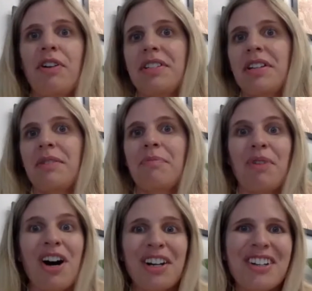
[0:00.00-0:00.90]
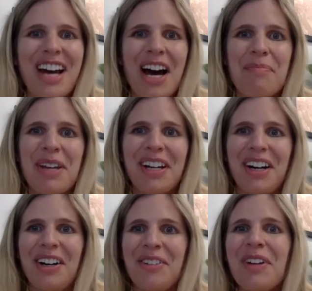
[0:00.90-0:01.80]
focus on the broader topic
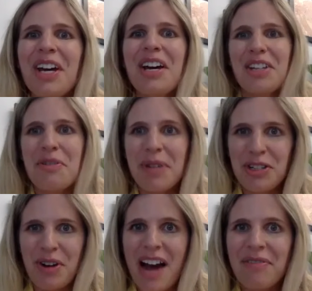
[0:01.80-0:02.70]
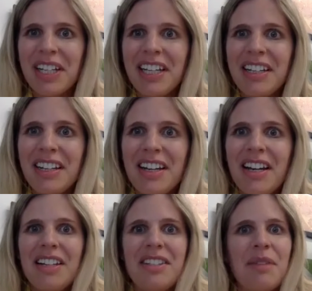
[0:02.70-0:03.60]
of human trafficking.
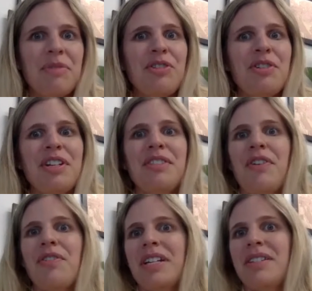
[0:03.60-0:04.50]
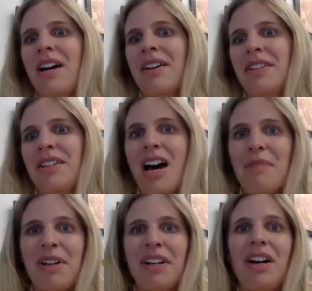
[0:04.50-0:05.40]
Some students focus on the
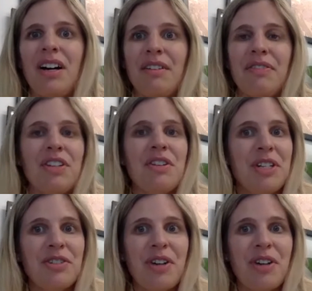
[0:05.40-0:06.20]
topic of human